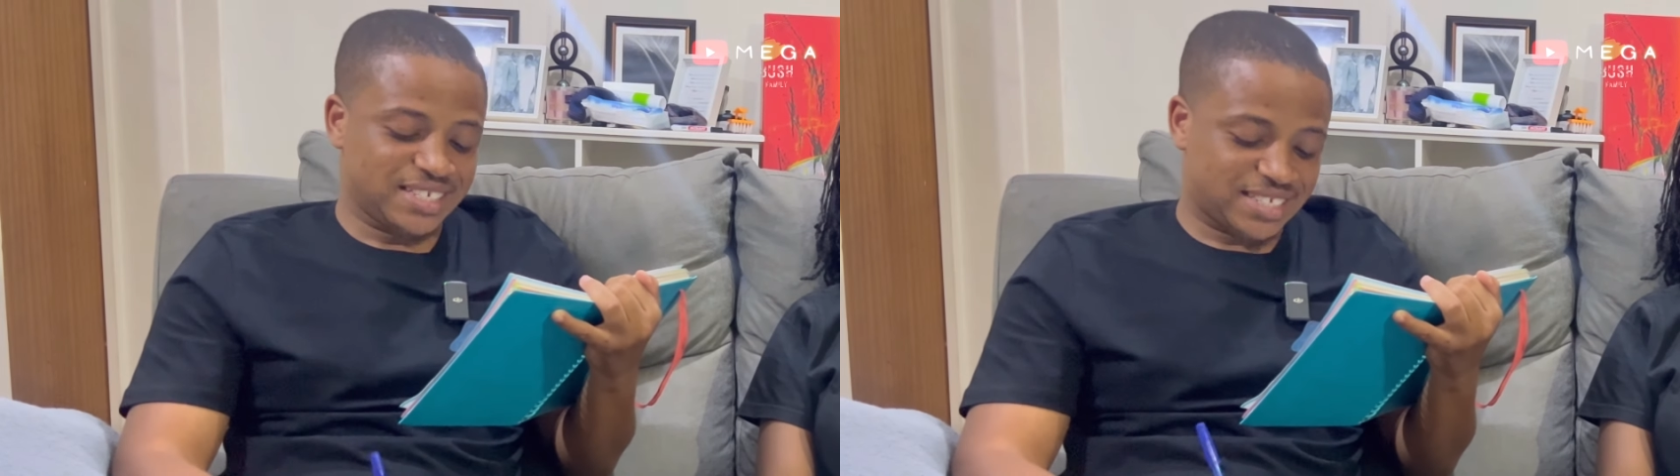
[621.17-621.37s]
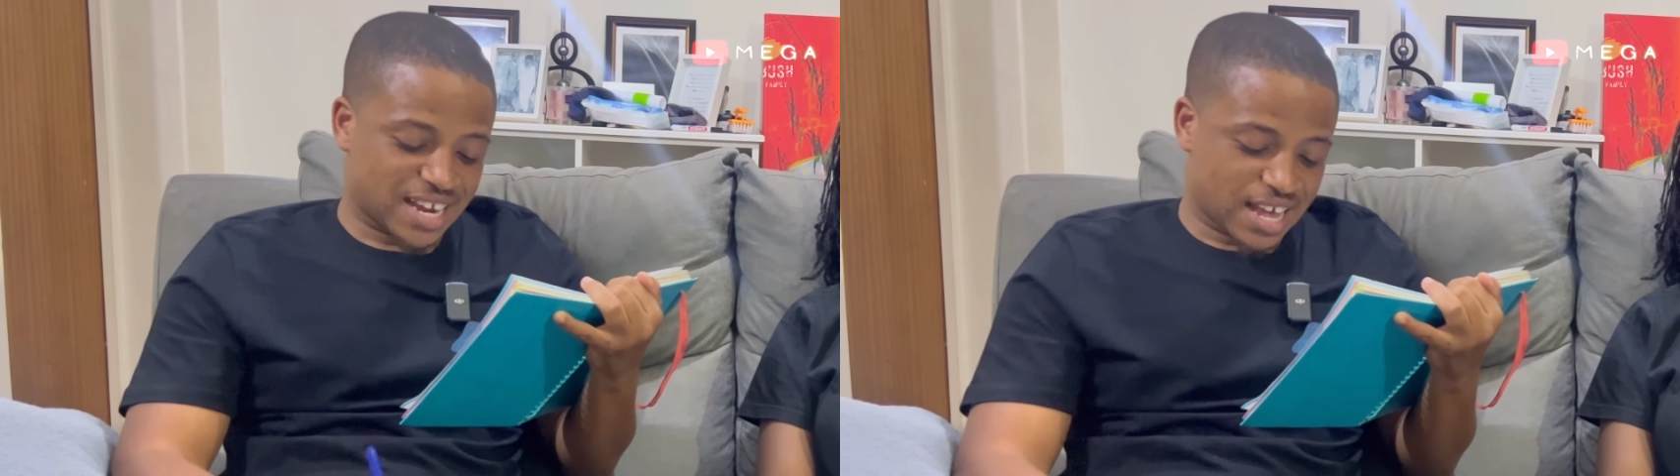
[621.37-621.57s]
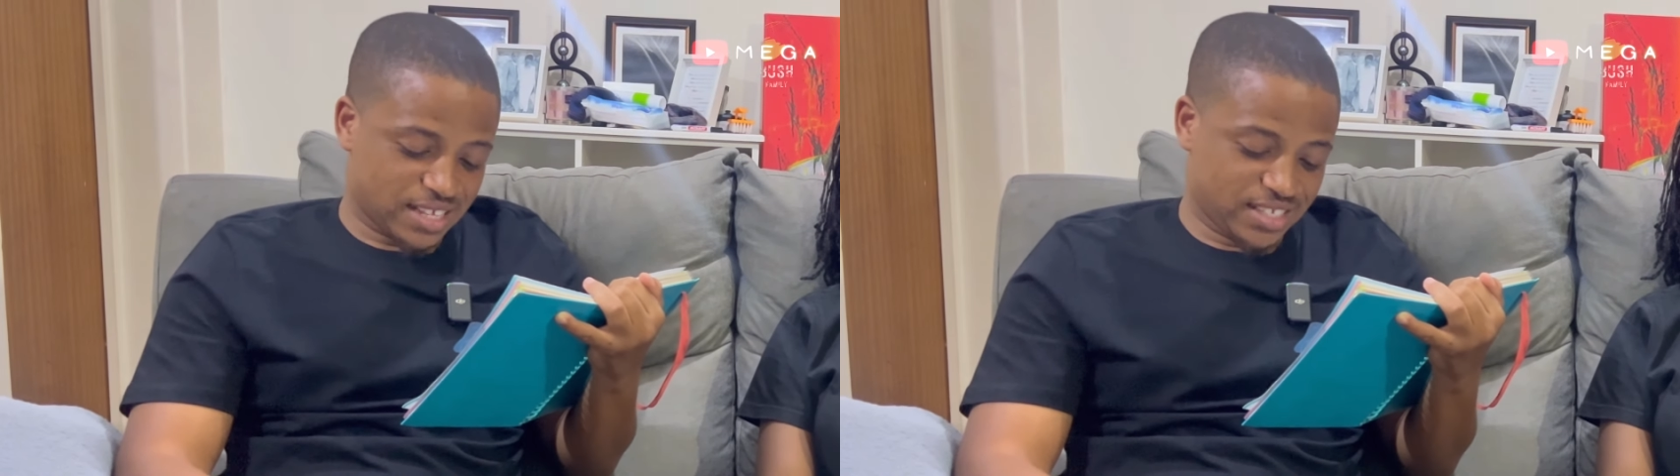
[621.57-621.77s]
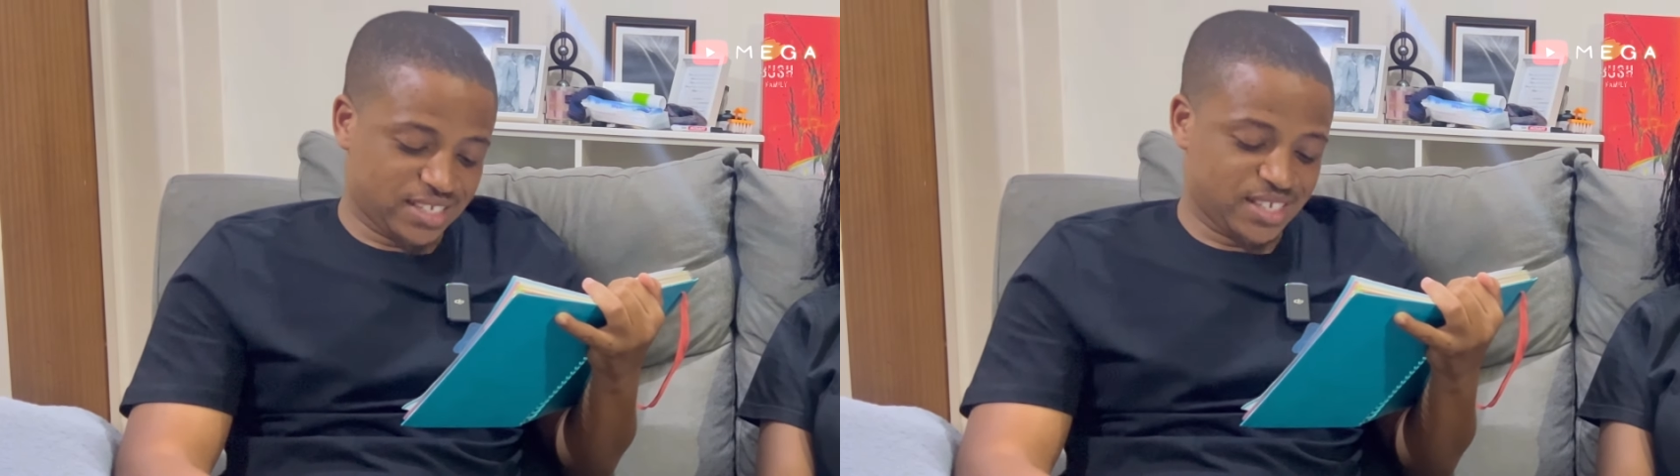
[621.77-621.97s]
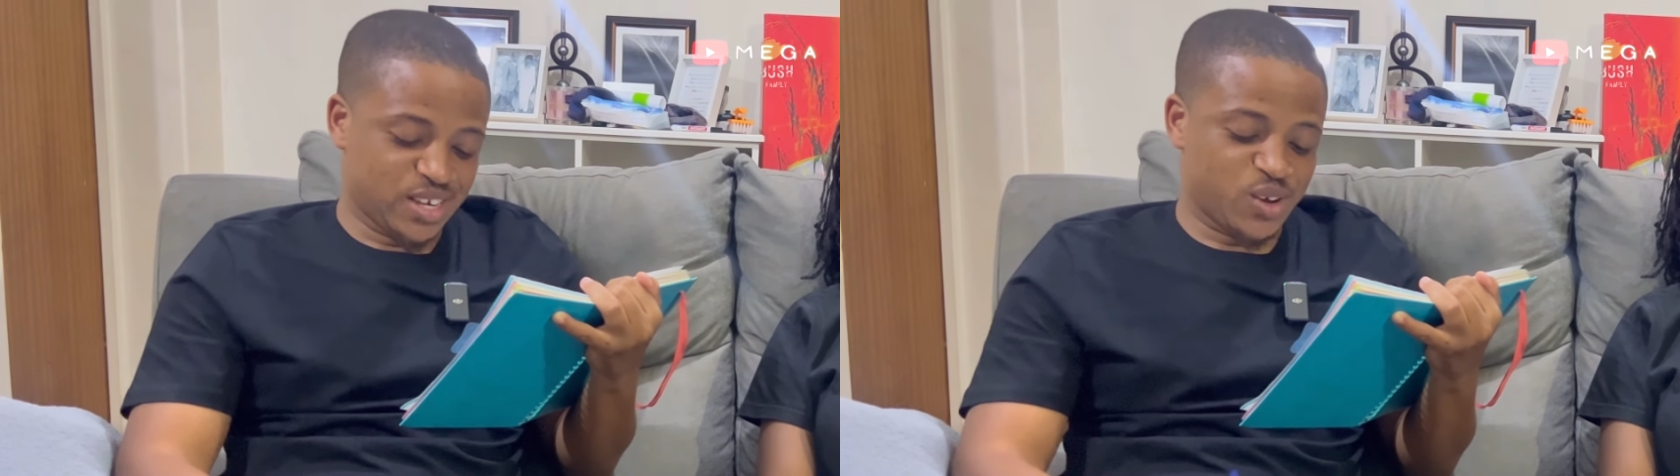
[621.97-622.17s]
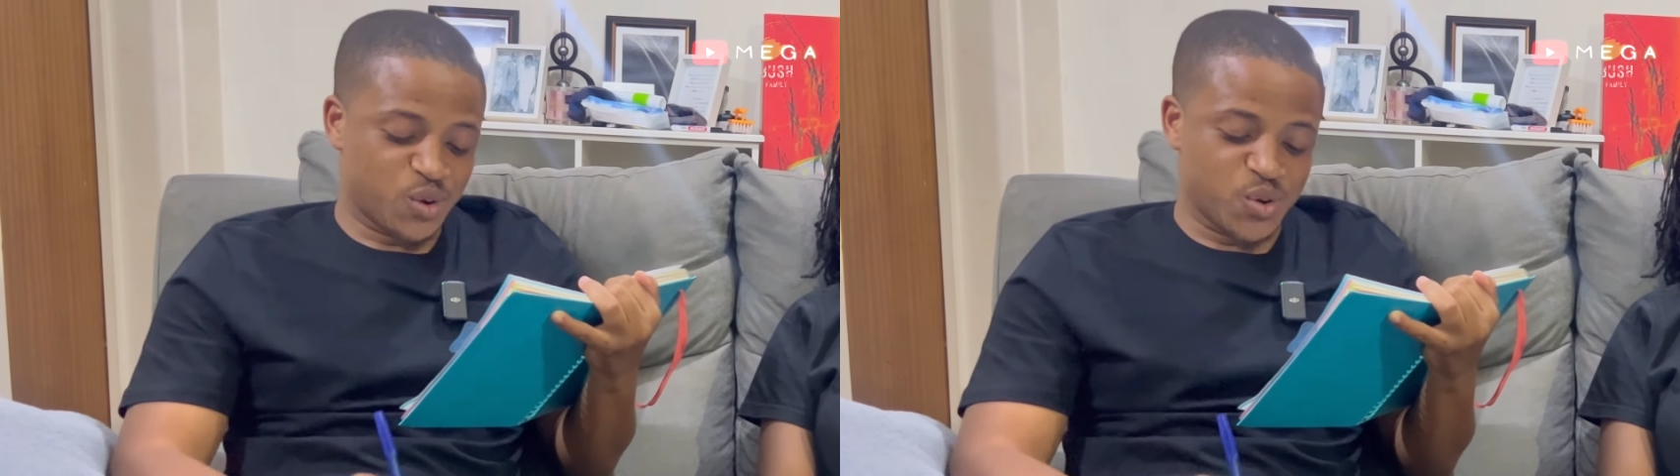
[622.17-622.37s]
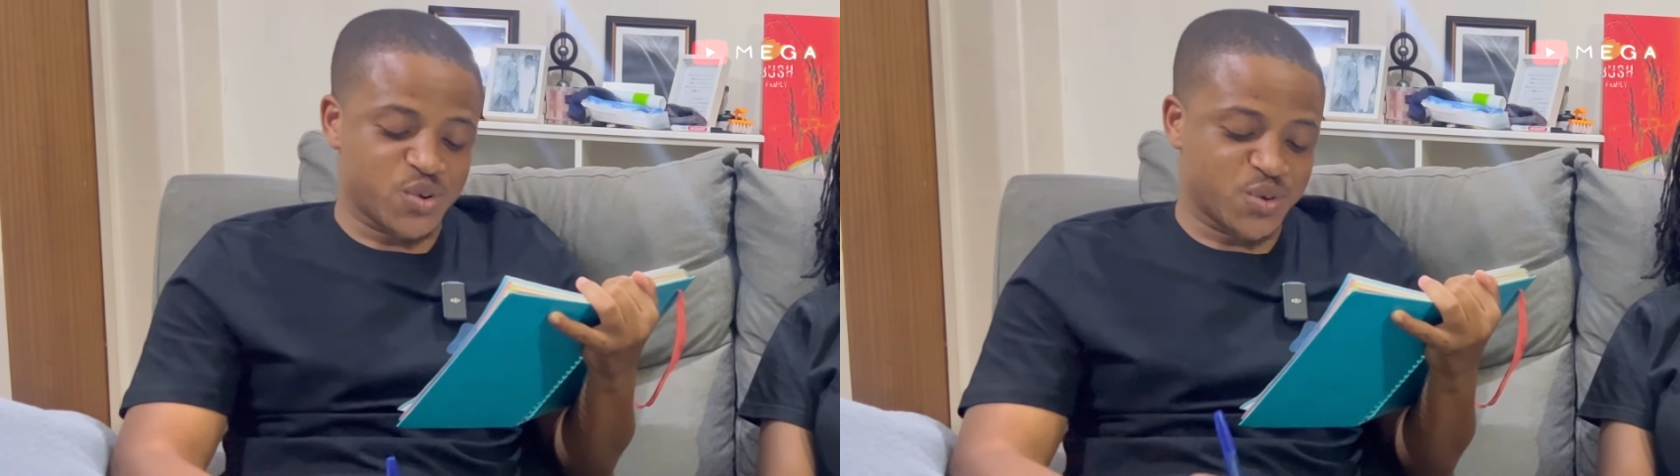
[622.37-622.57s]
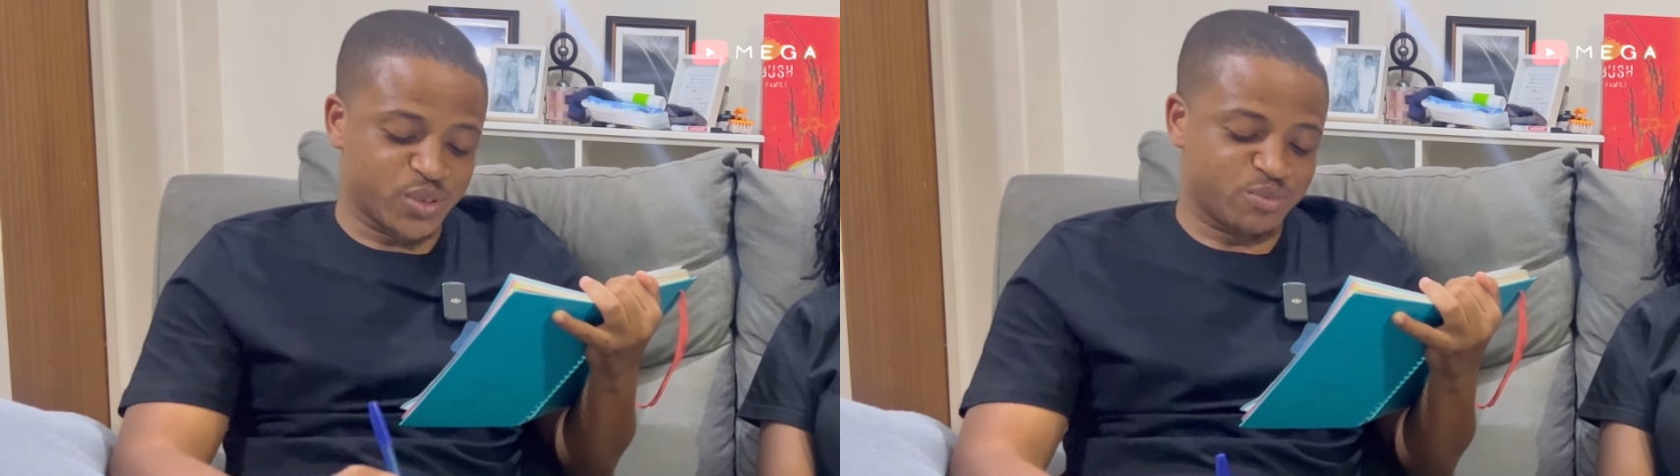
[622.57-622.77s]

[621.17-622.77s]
does God knows